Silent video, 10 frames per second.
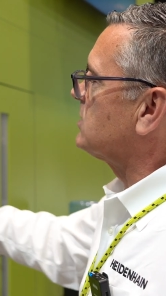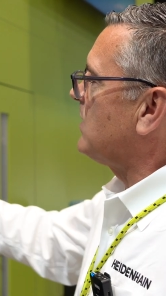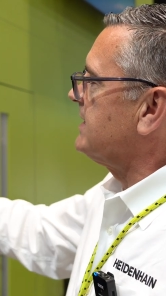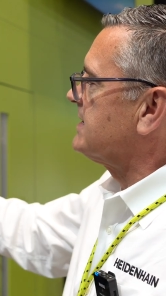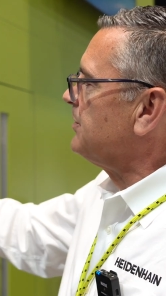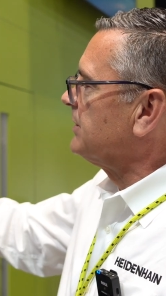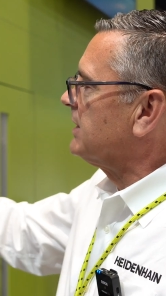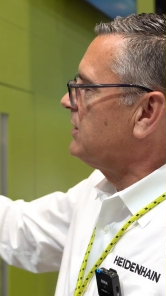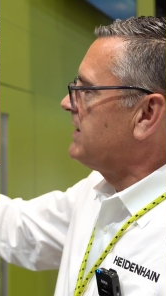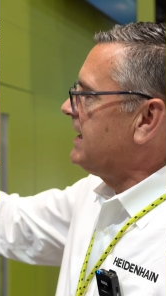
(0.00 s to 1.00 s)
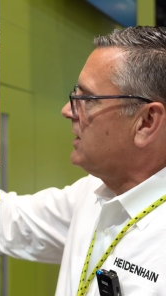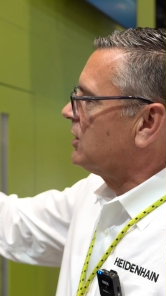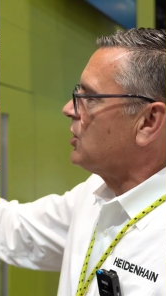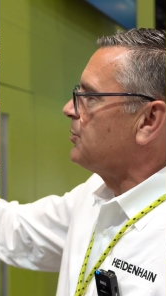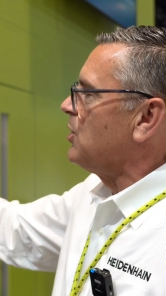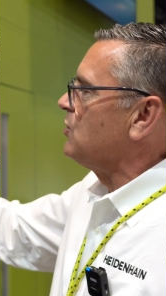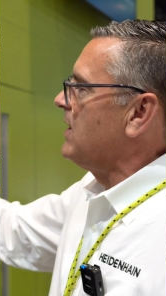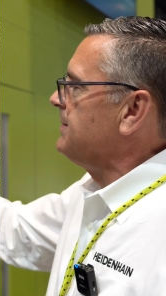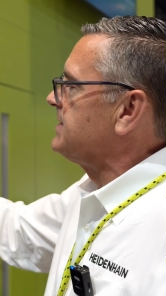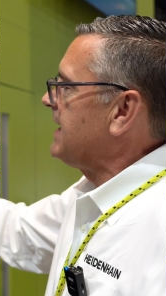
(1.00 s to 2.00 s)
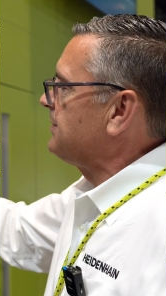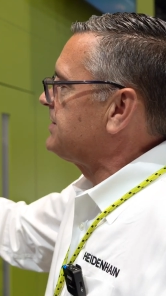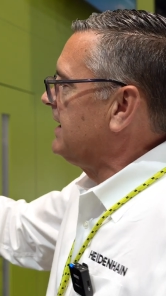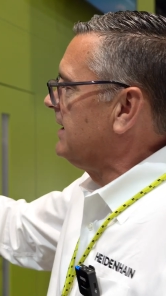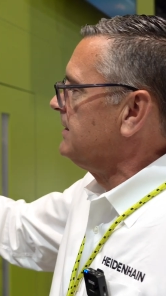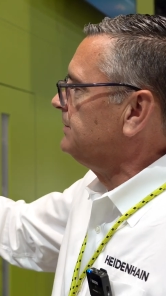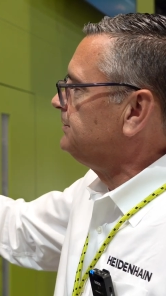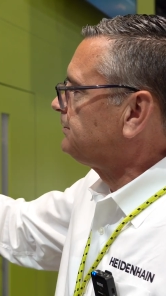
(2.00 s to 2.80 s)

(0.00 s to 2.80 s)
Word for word: it's quite simple to do that. You go to program steps here